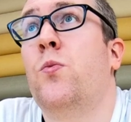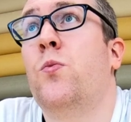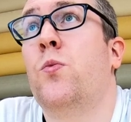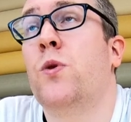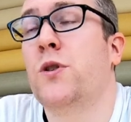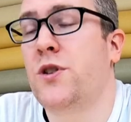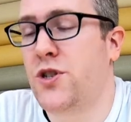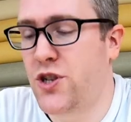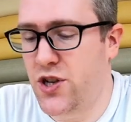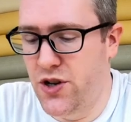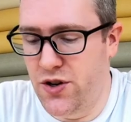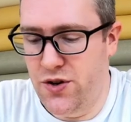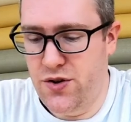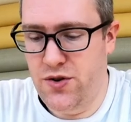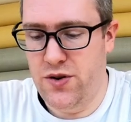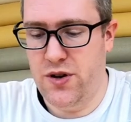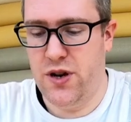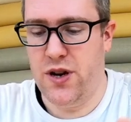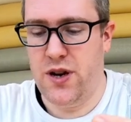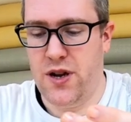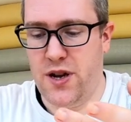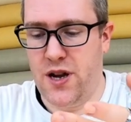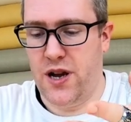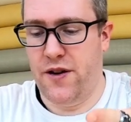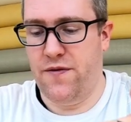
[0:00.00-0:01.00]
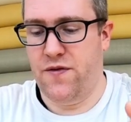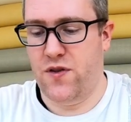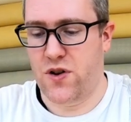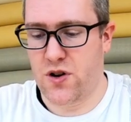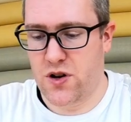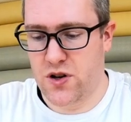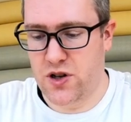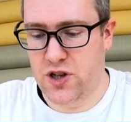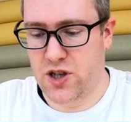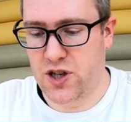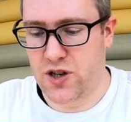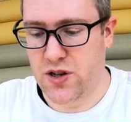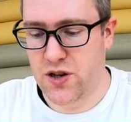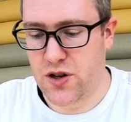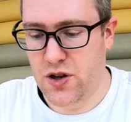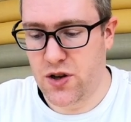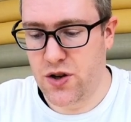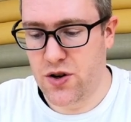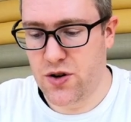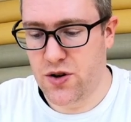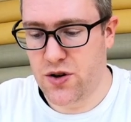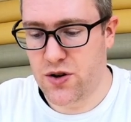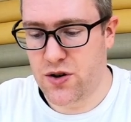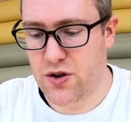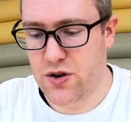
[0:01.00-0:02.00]
Once you have got
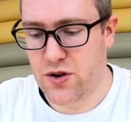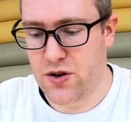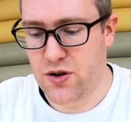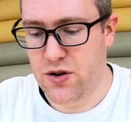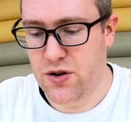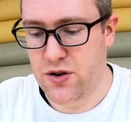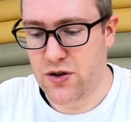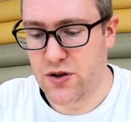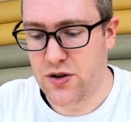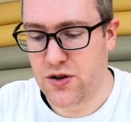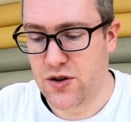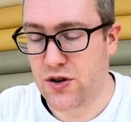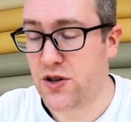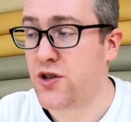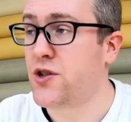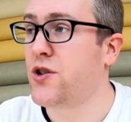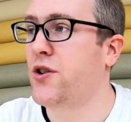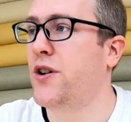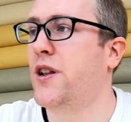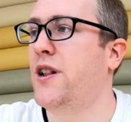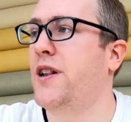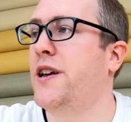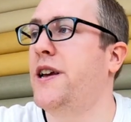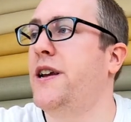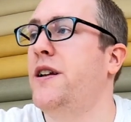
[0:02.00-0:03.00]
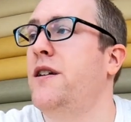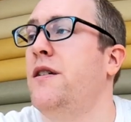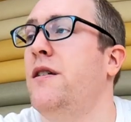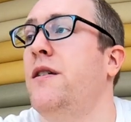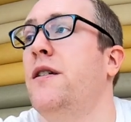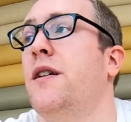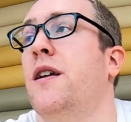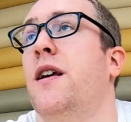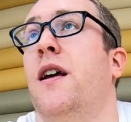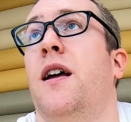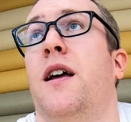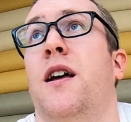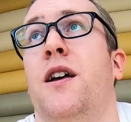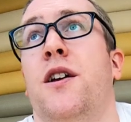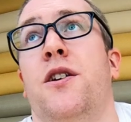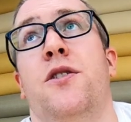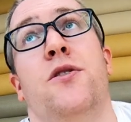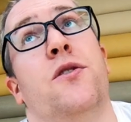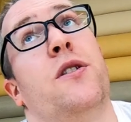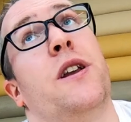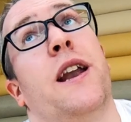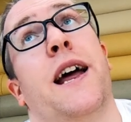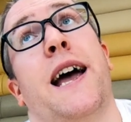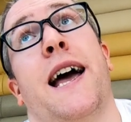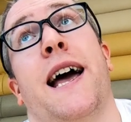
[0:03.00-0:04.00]
your soil in,
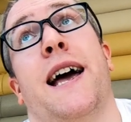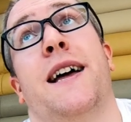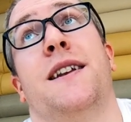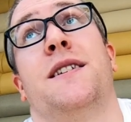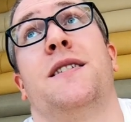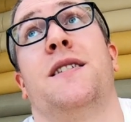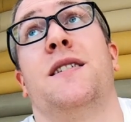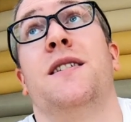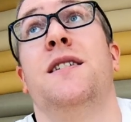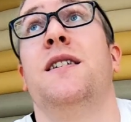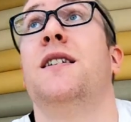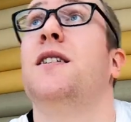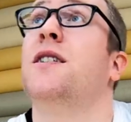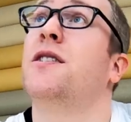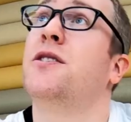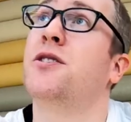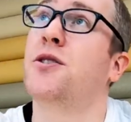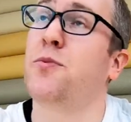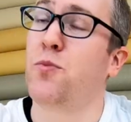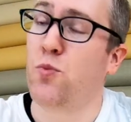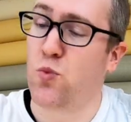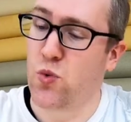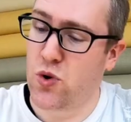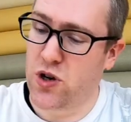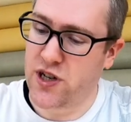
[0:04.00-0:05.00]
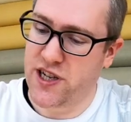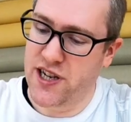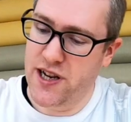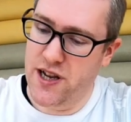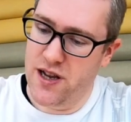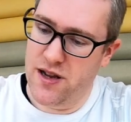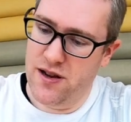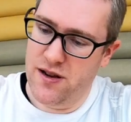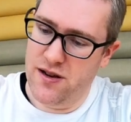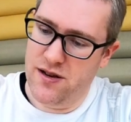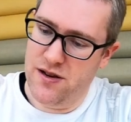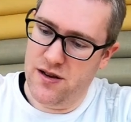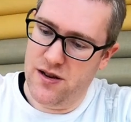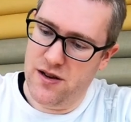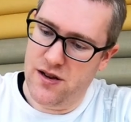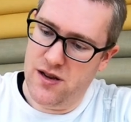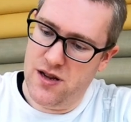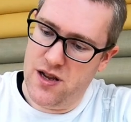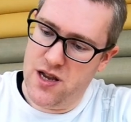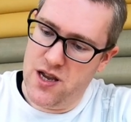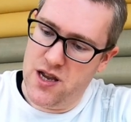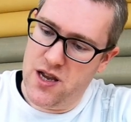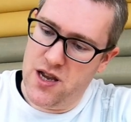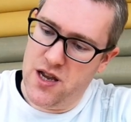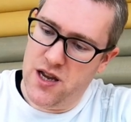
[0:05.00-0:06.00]
you can add some water.
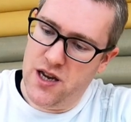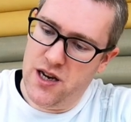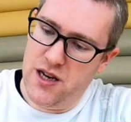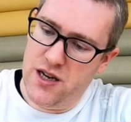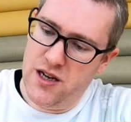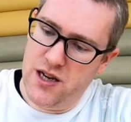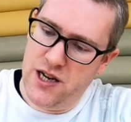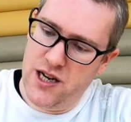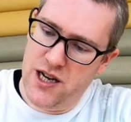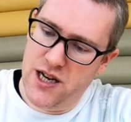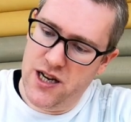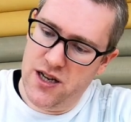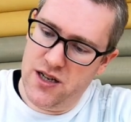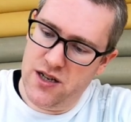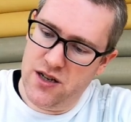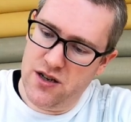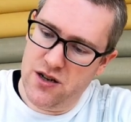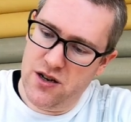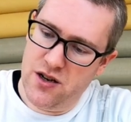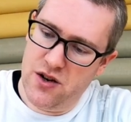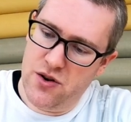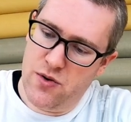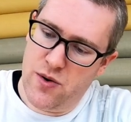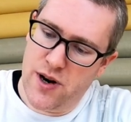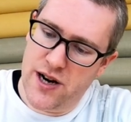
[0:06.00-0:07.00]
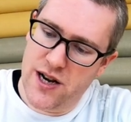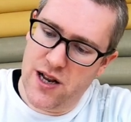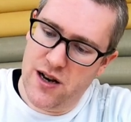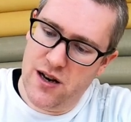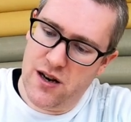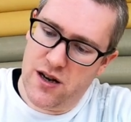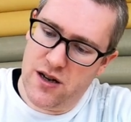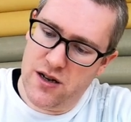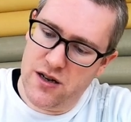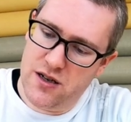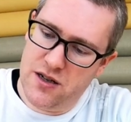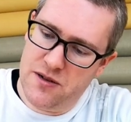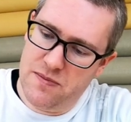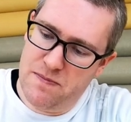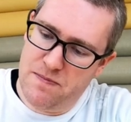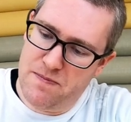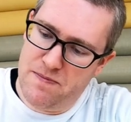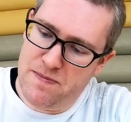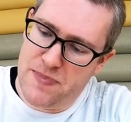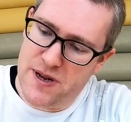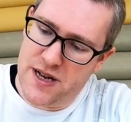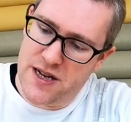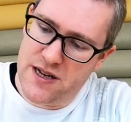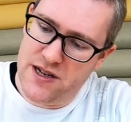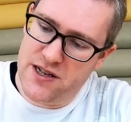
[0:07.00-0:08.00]
You need quite a lot,
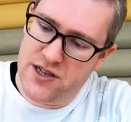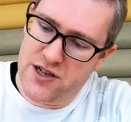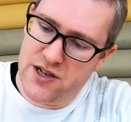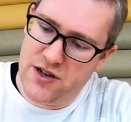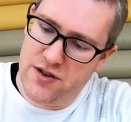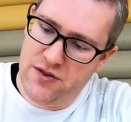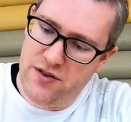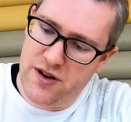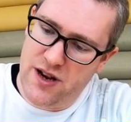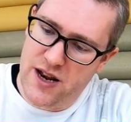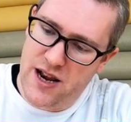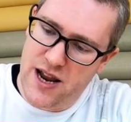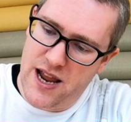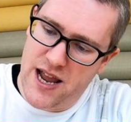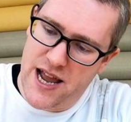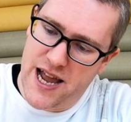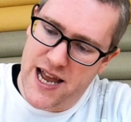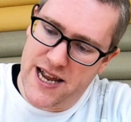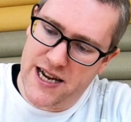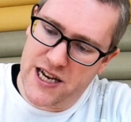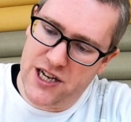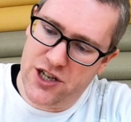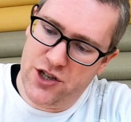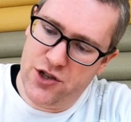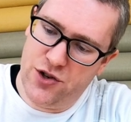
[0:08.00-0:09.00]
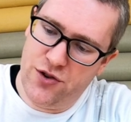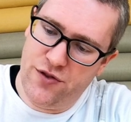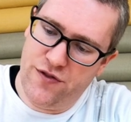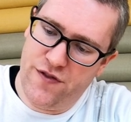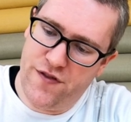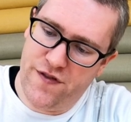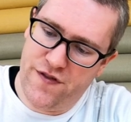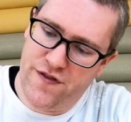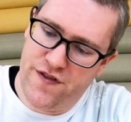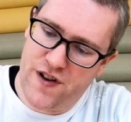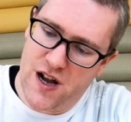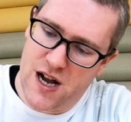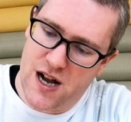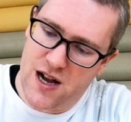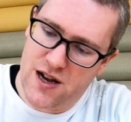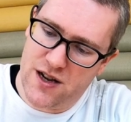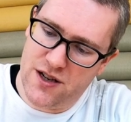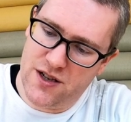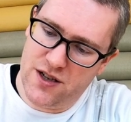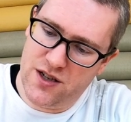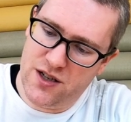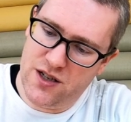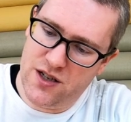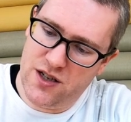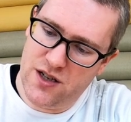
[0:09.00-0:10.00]
but don't add it too
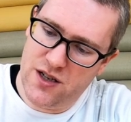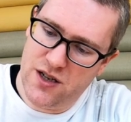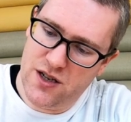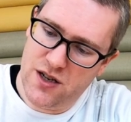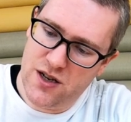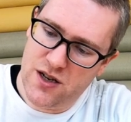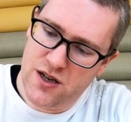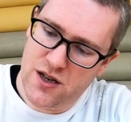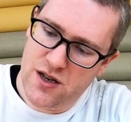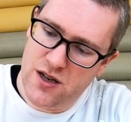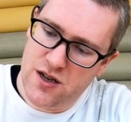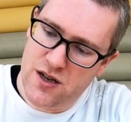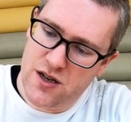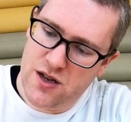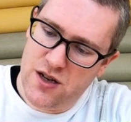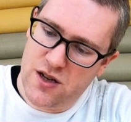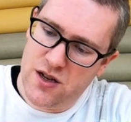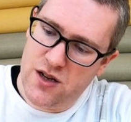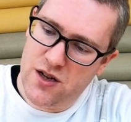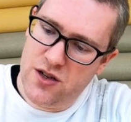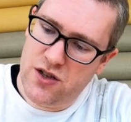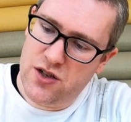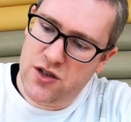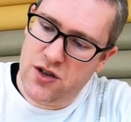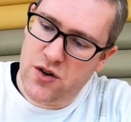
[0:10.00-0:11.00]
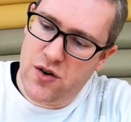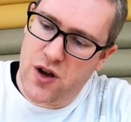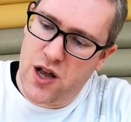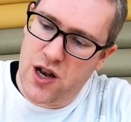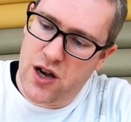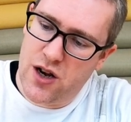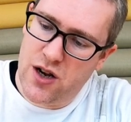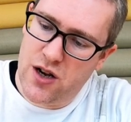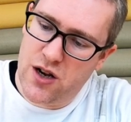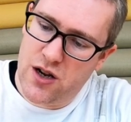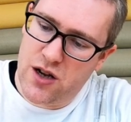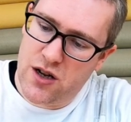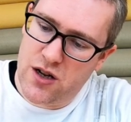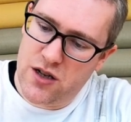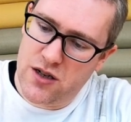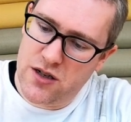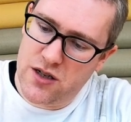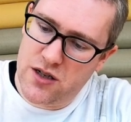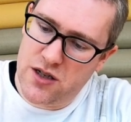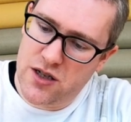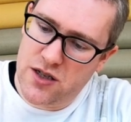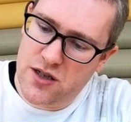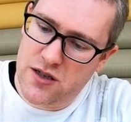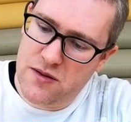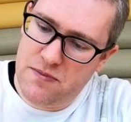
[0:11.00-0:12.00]
fast. So a
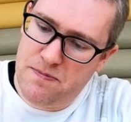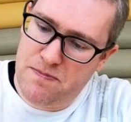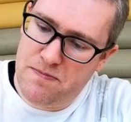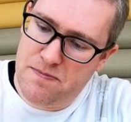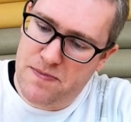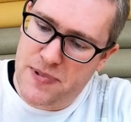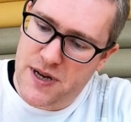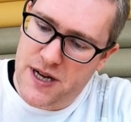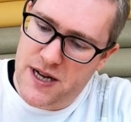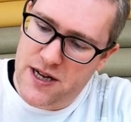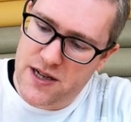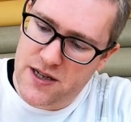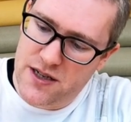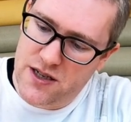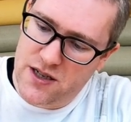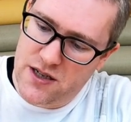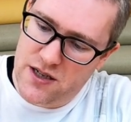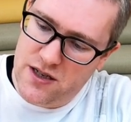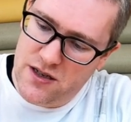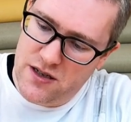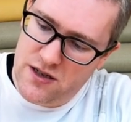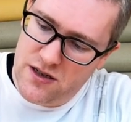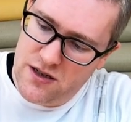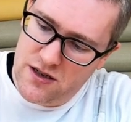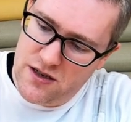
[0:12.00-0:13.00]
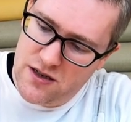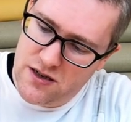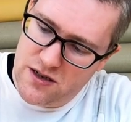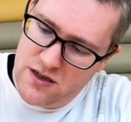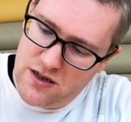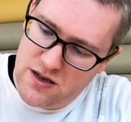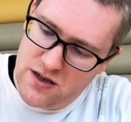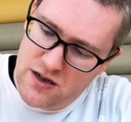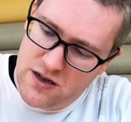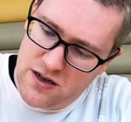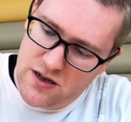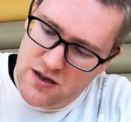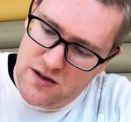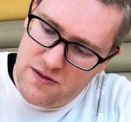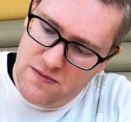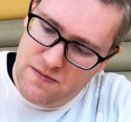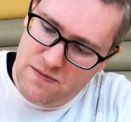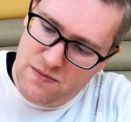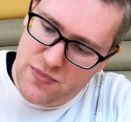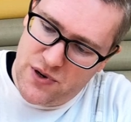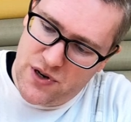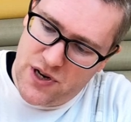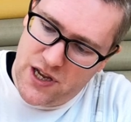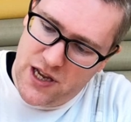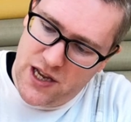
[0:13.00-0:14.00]
lot, but
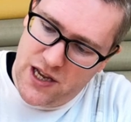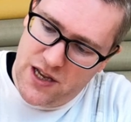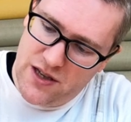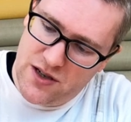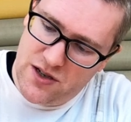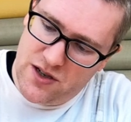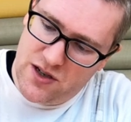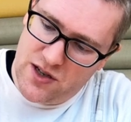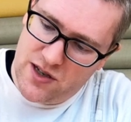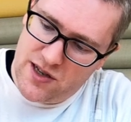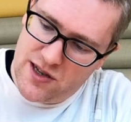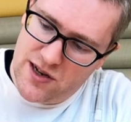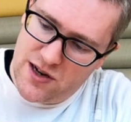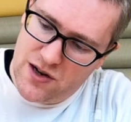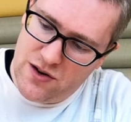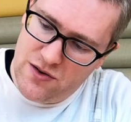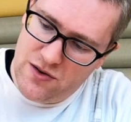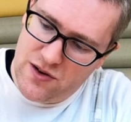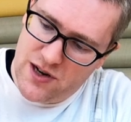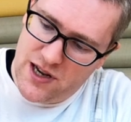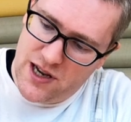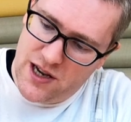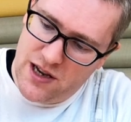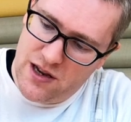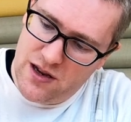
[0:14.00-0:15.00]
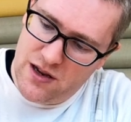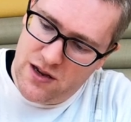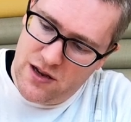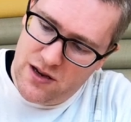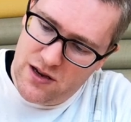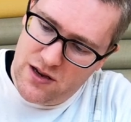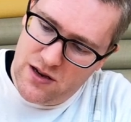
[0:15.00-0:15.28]
put it in slowly.